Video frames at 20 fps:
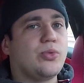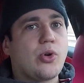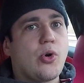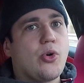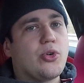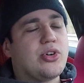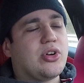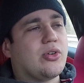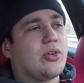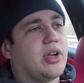
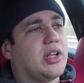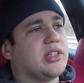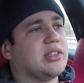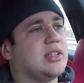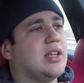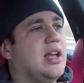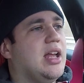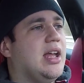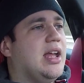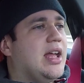road
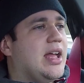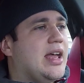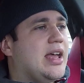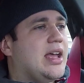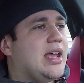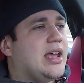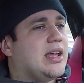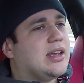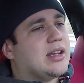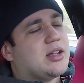noise,
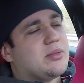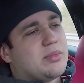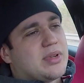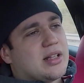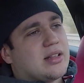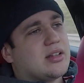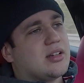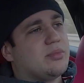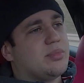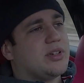and it can be
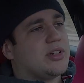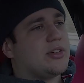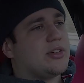a little bit